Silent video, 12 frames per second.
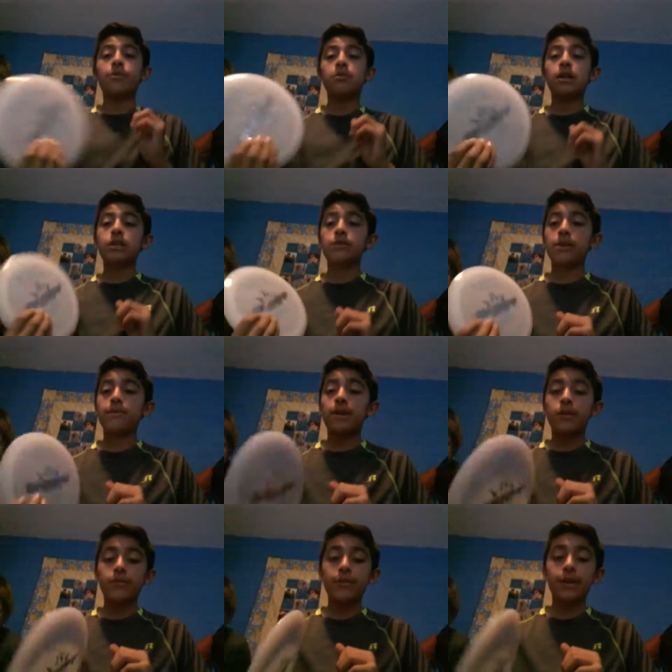throw this one
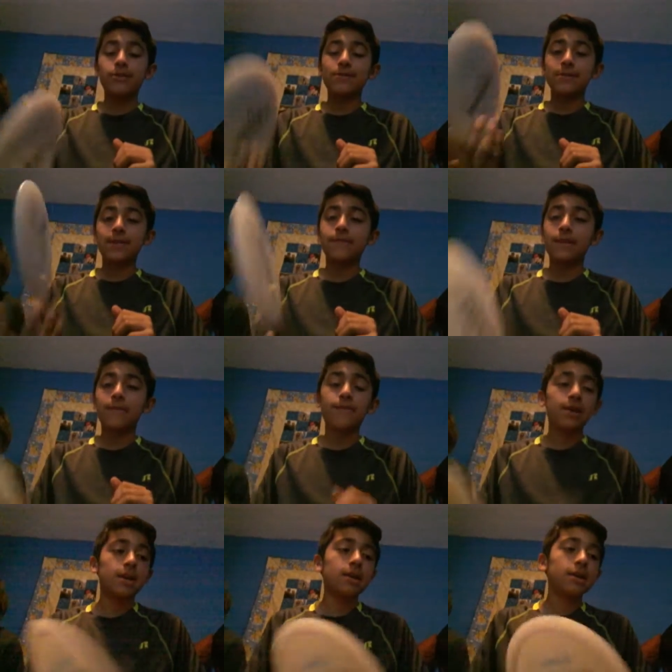about 370
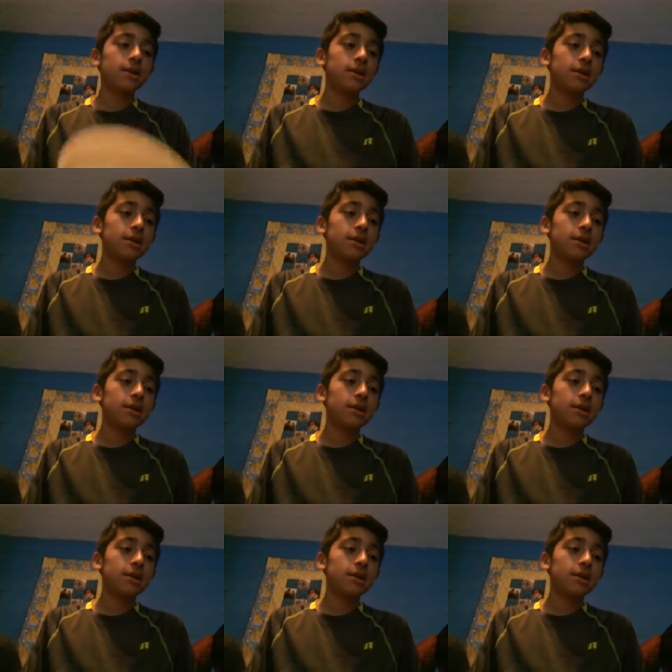feet.